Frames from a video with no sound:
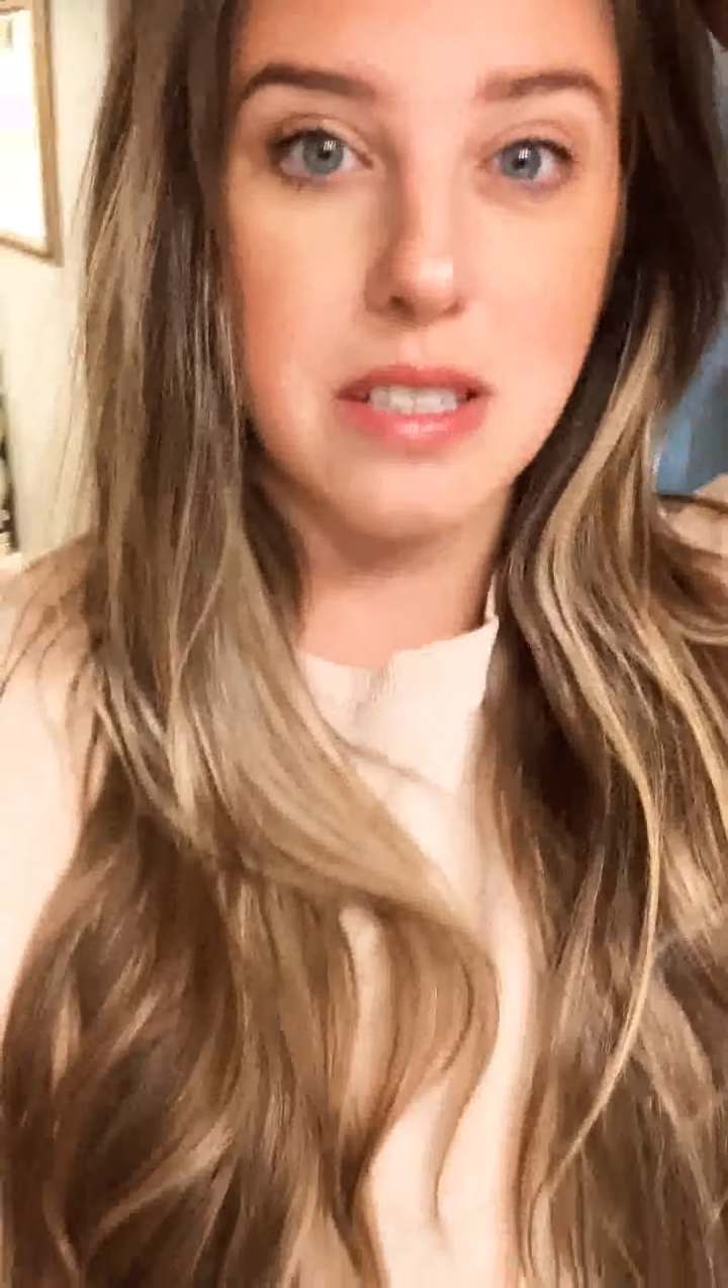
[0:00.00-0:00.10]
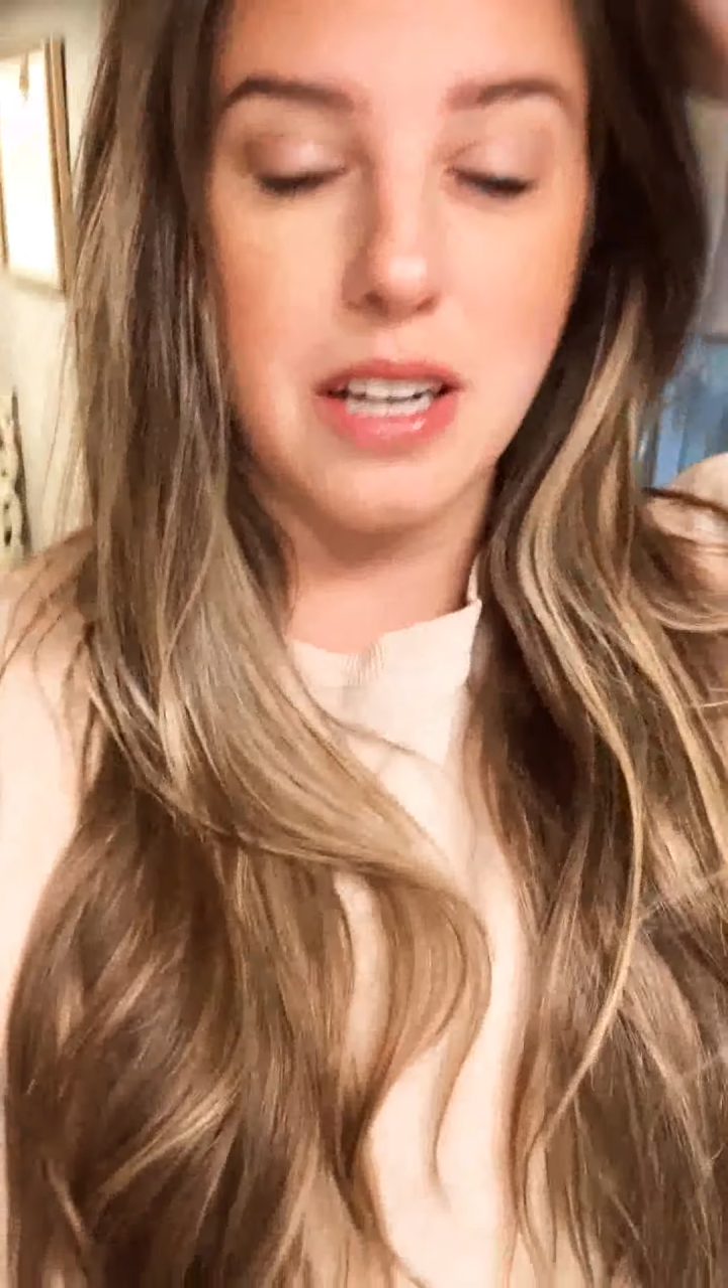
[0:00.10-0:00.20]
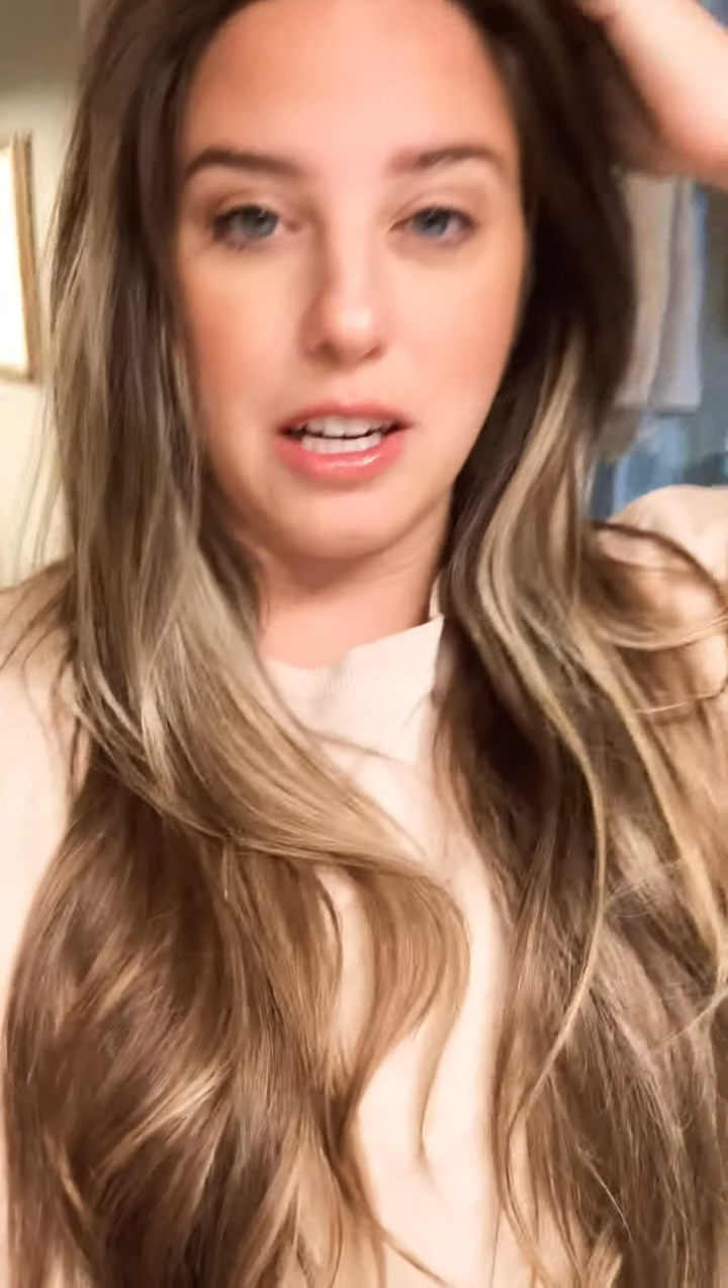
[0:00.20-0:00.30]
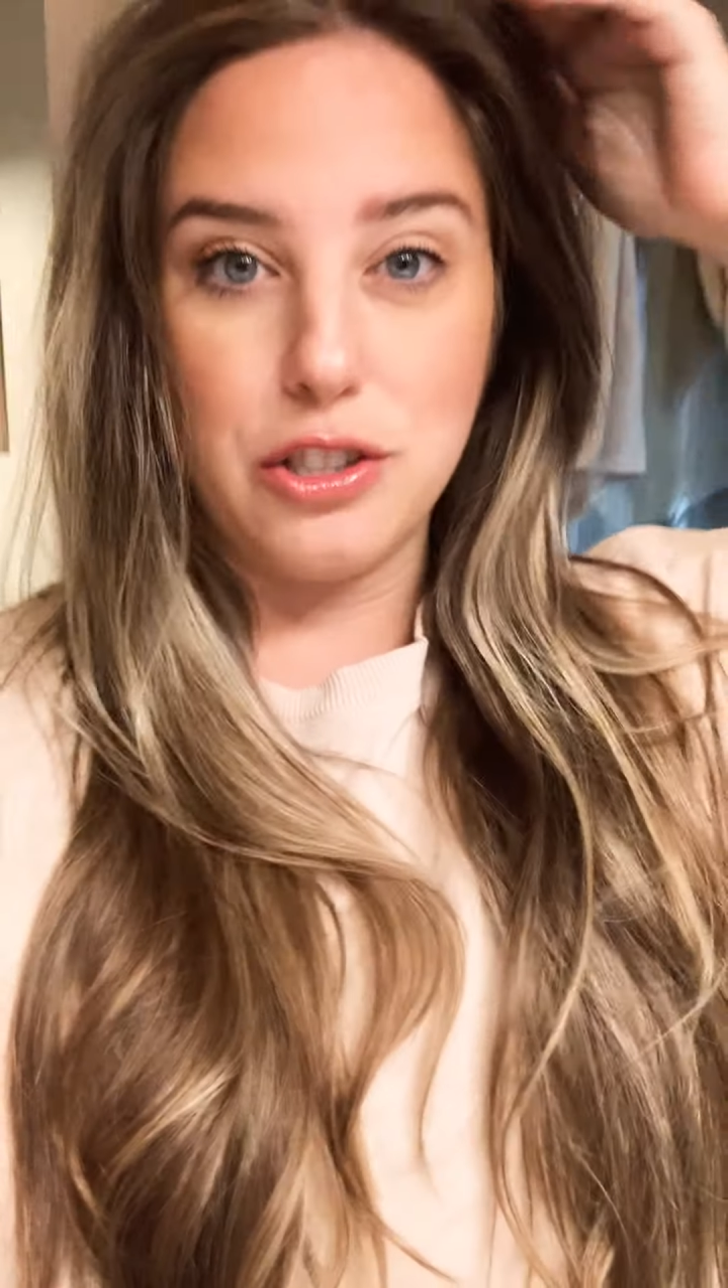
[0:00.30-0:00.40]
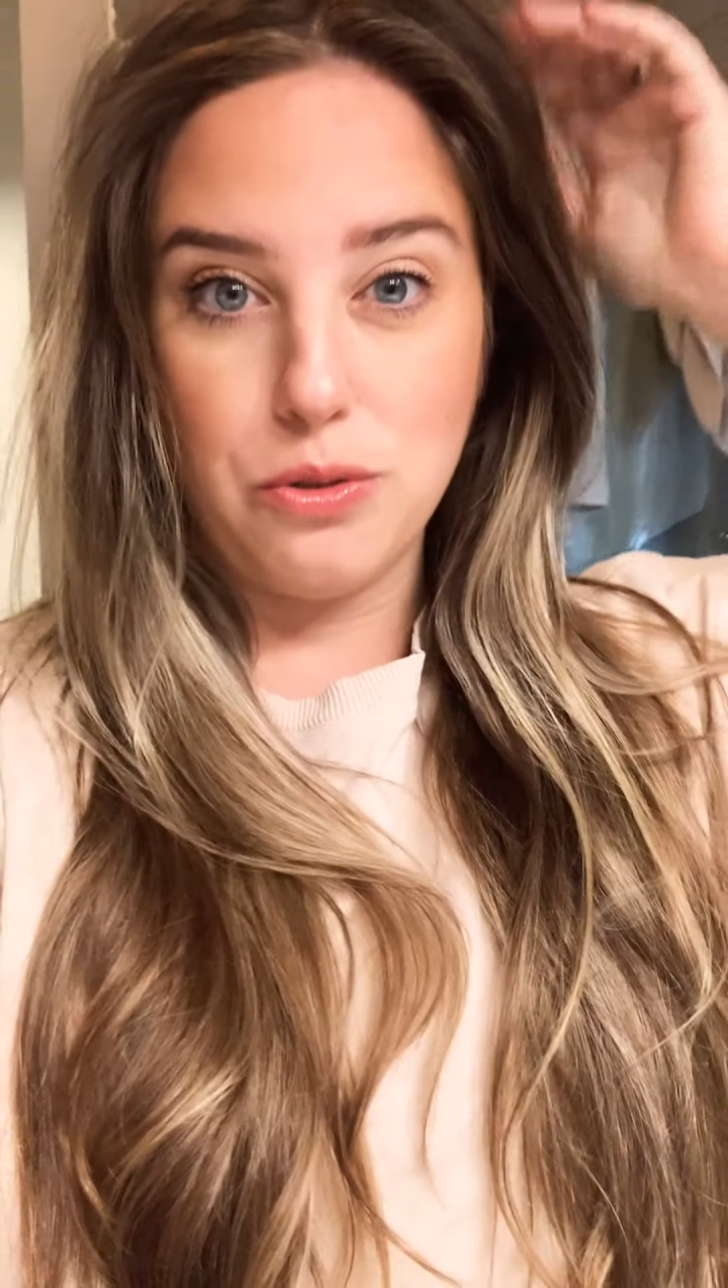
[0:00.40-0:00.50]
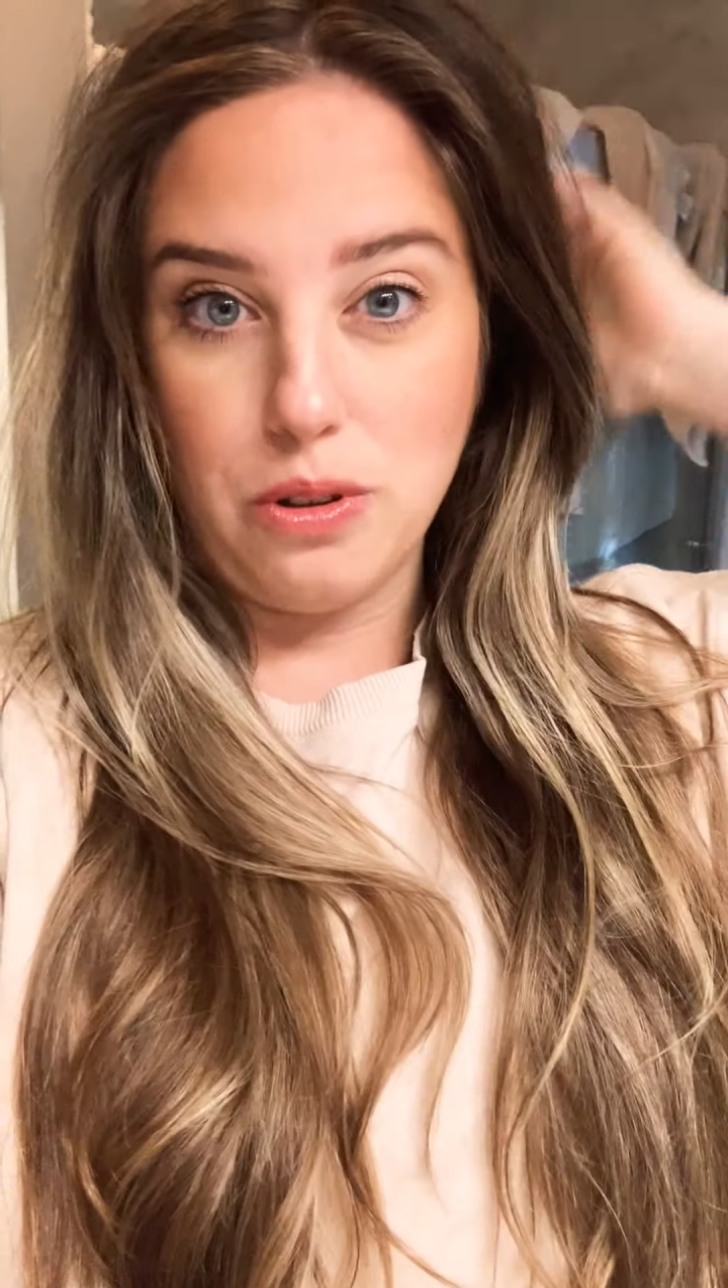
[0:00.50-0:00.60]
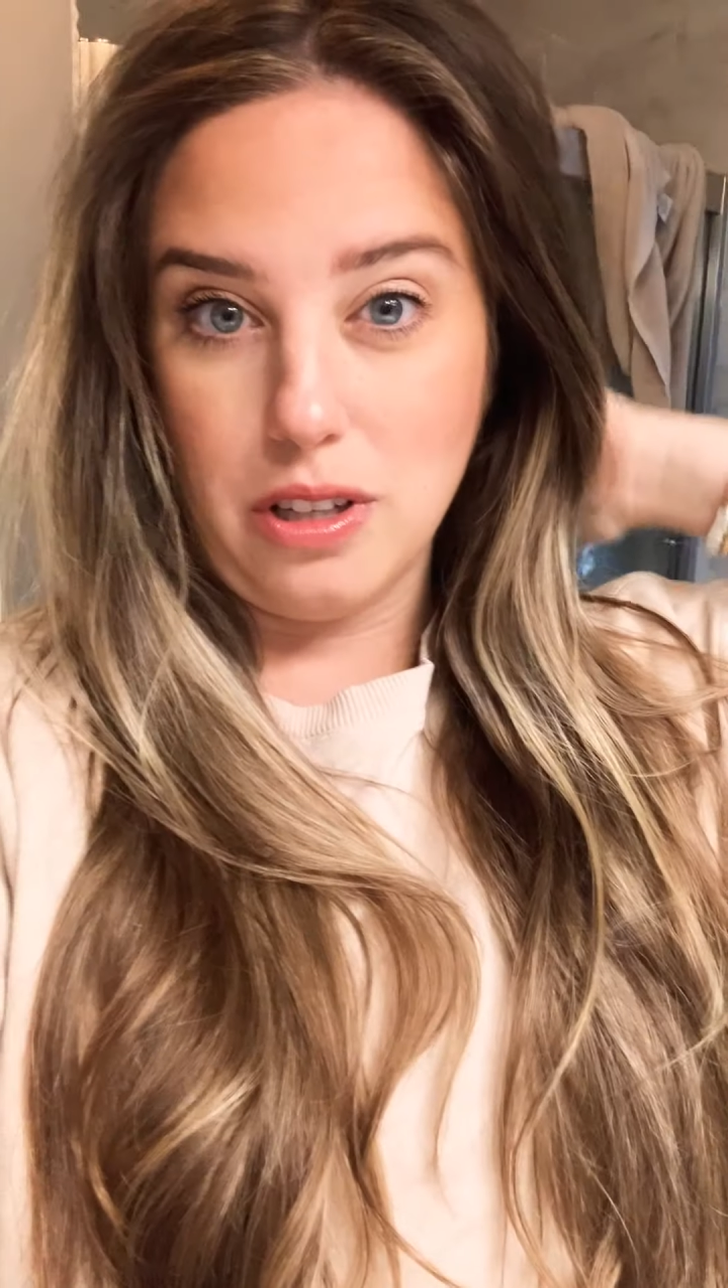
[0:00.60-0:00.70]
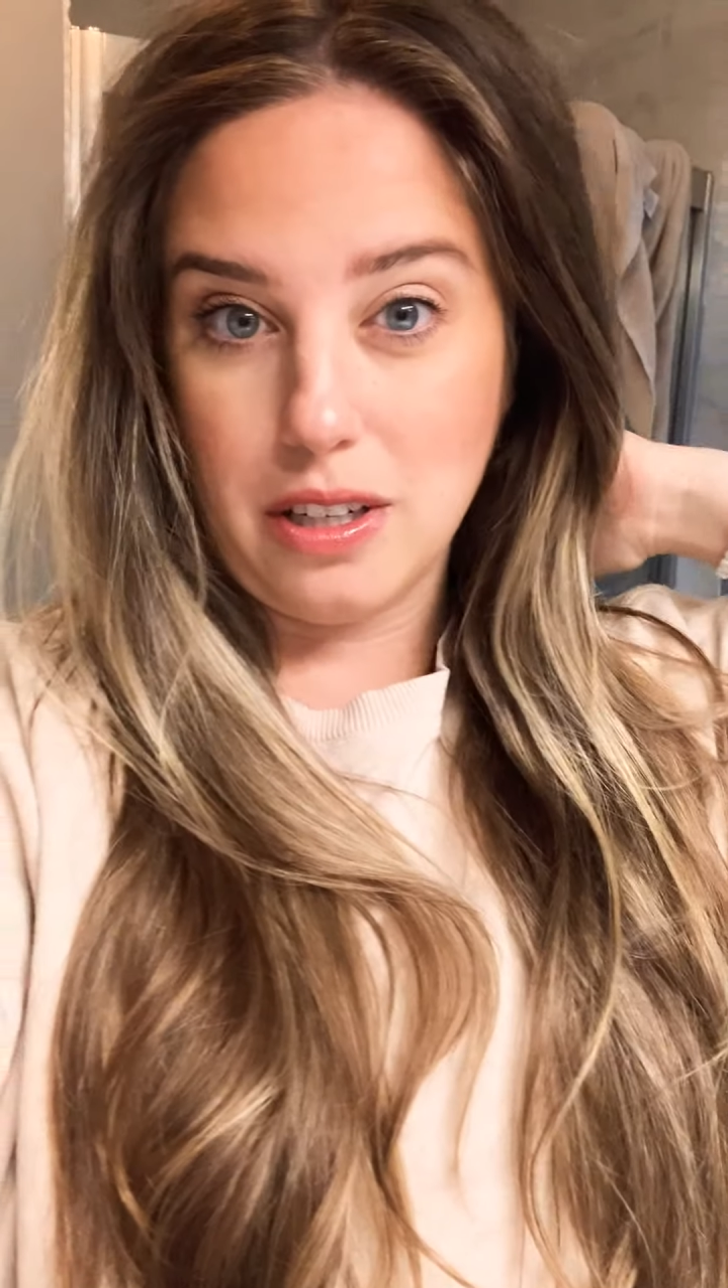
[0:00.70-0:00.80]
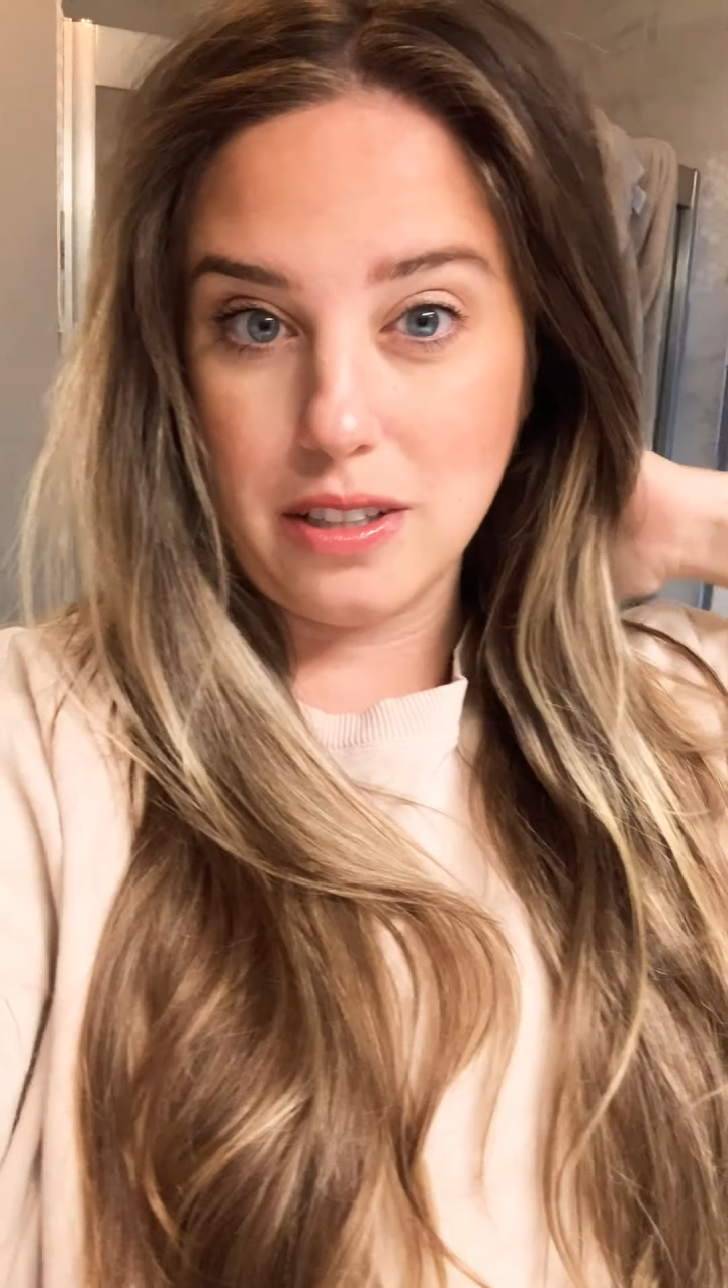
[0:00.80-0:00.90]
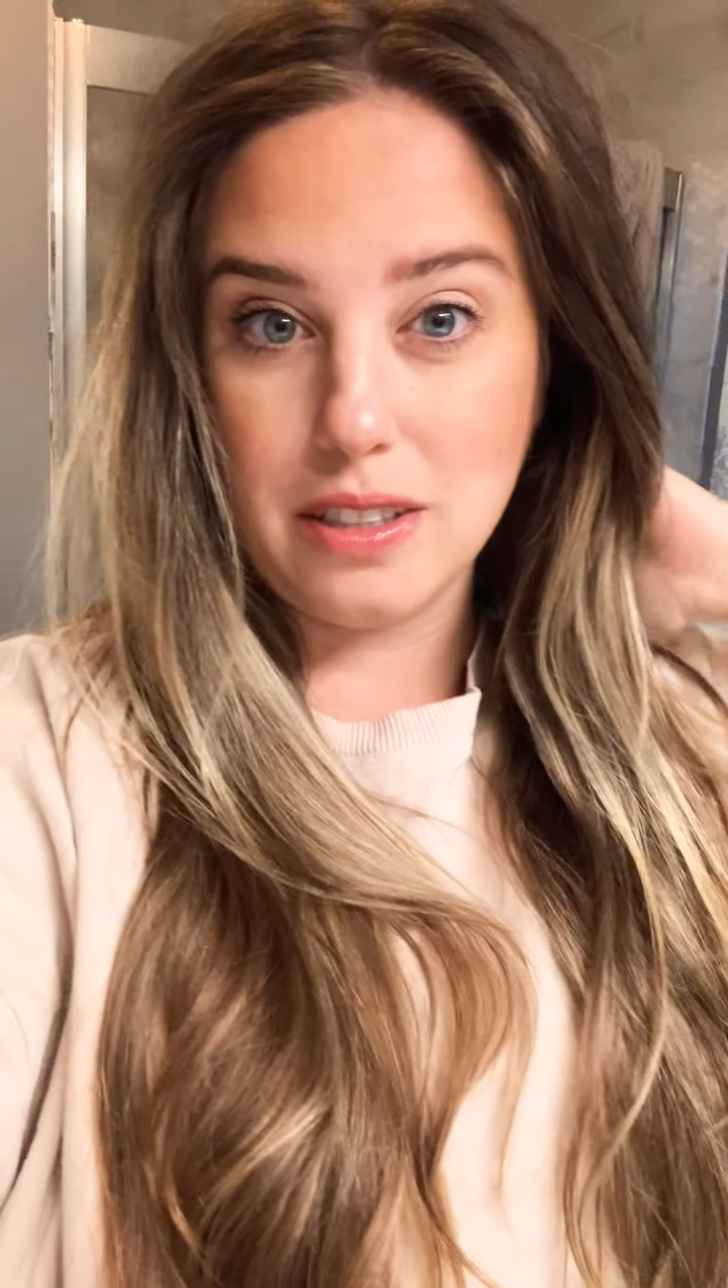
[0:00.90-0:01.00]
natural
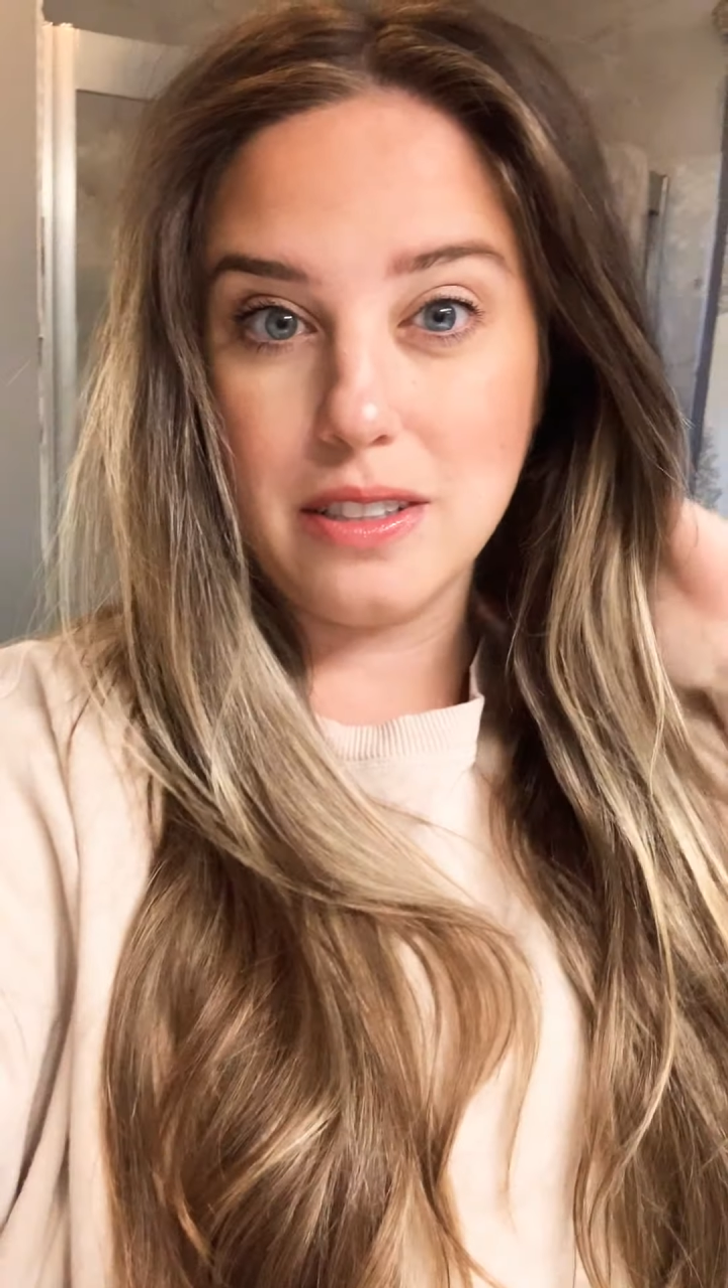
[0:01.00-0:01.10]
look,